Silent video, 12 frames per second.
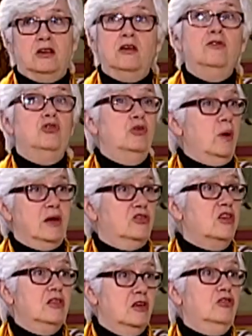gives you, as
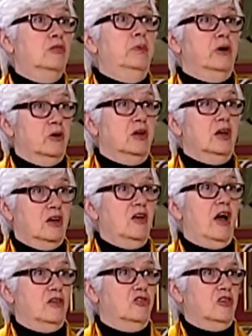in this building, a,
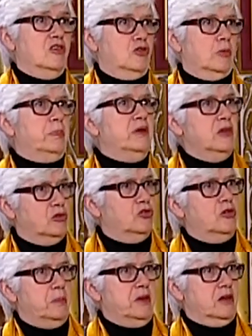a sense of peace
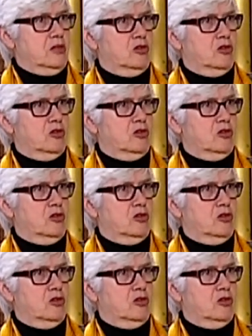to be in the